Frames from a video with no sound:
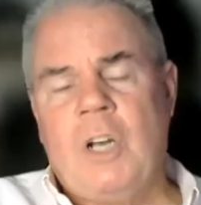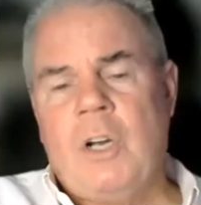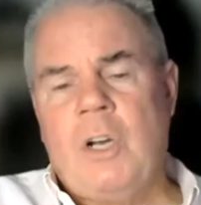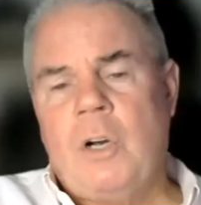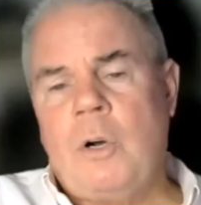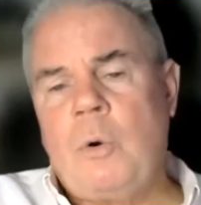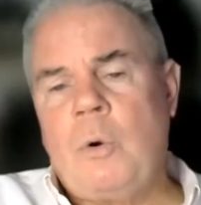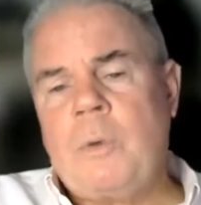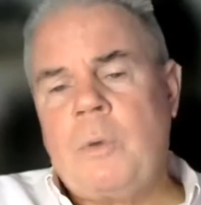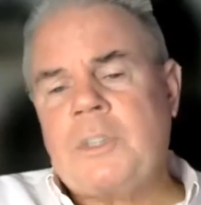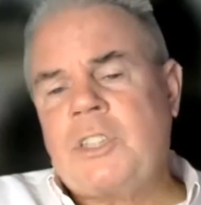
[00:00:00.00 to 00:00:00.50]

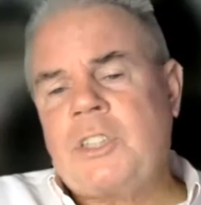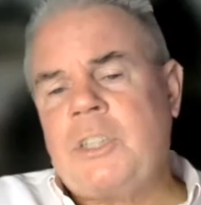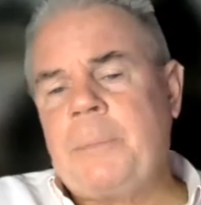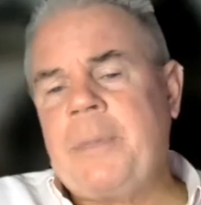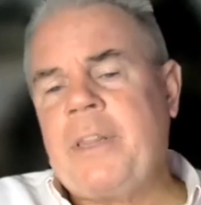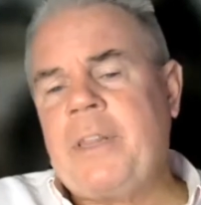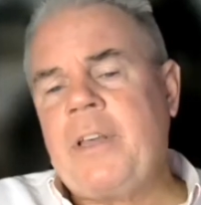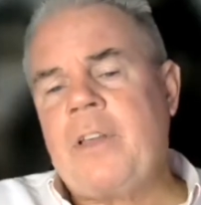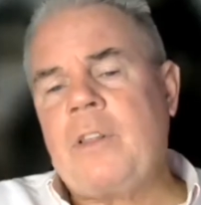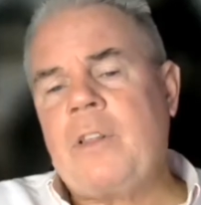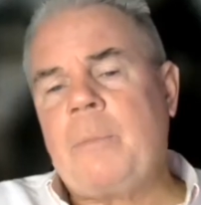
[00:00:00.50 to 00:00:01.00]
Who are some
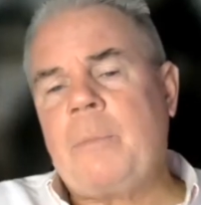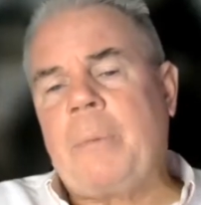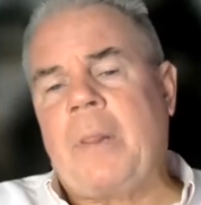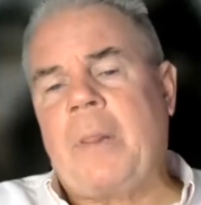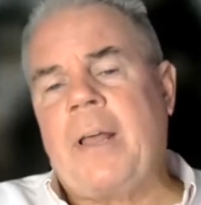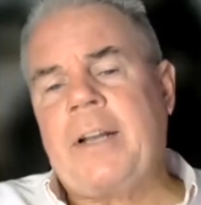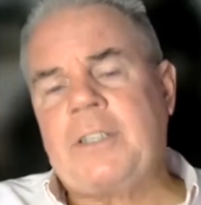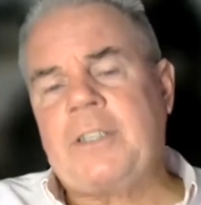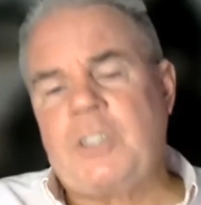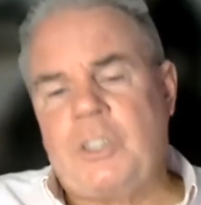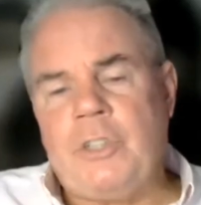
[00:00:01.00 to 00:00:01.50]
of the other
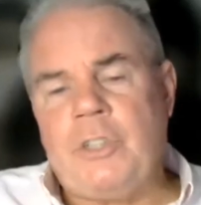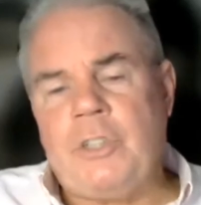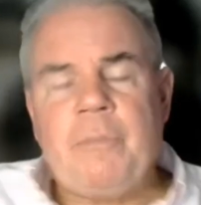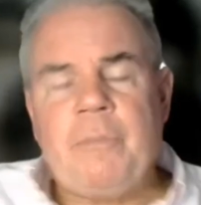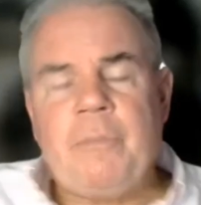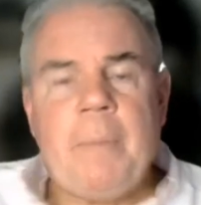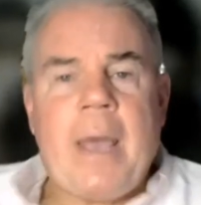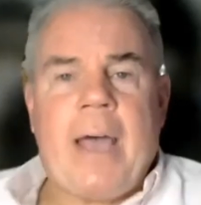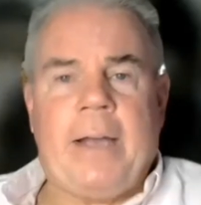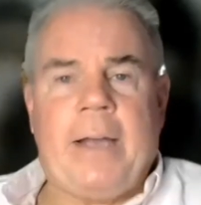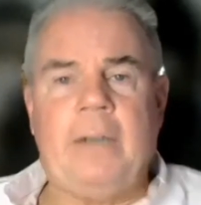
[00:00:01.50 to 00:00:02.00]
players you've
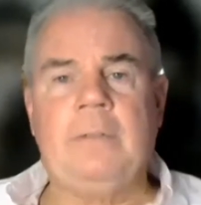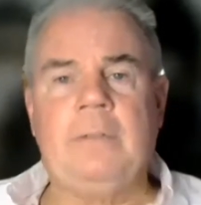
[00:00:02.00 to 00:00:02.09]
met?